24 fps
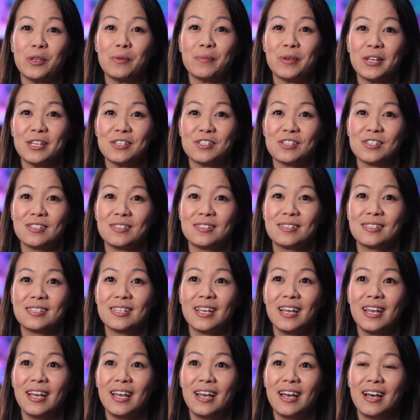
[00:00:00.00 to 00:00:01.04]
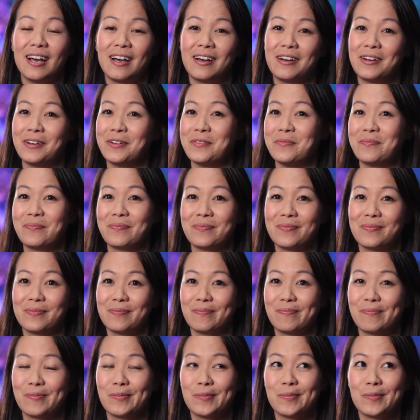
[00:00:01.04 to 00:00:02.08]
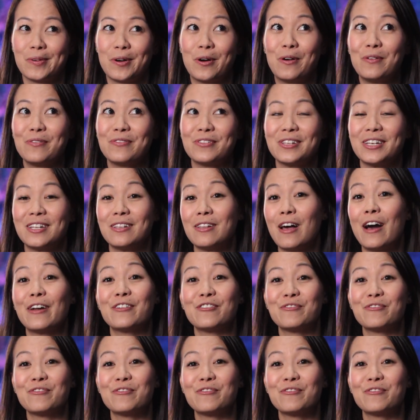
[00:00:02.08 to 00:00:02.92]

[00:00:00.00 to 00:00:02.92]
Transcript: patients, hopefully a lot of